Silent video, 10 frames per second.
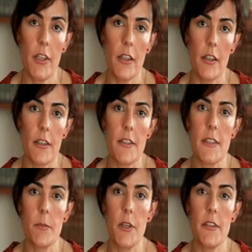here is a
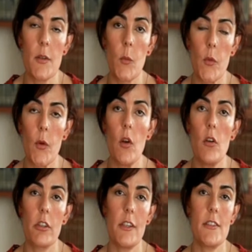patient with
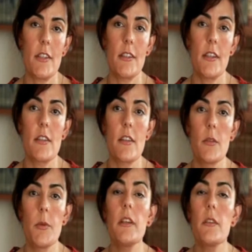colorectal cancer
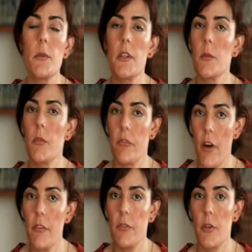being treated with
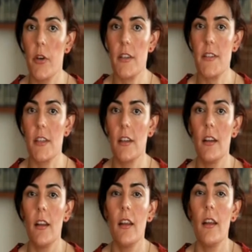5-fluorouracil
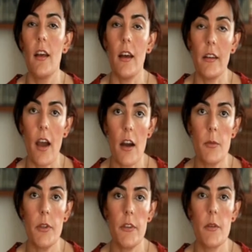and
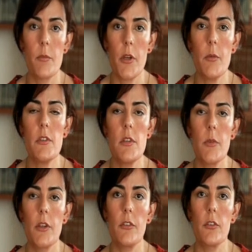harboring the previously
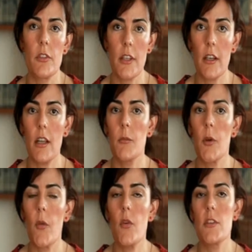mentioned germline
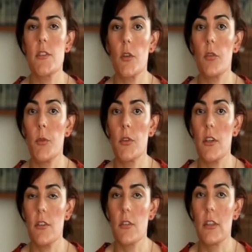codon stop
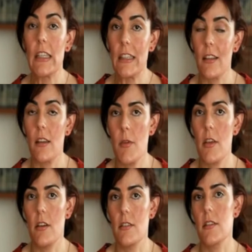mutation in the
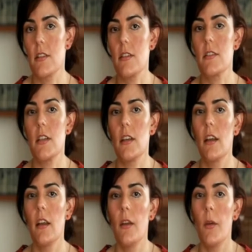thymidylate synthase gene,
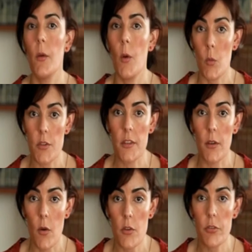which
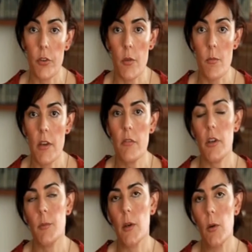encodes for the main
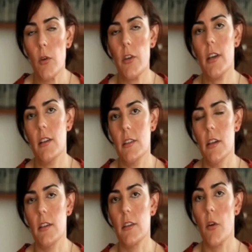pharmacological
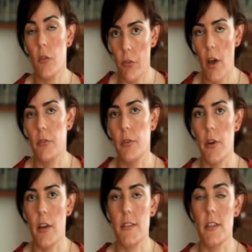target of
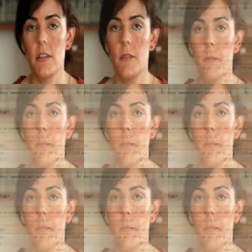5-fluorouracil.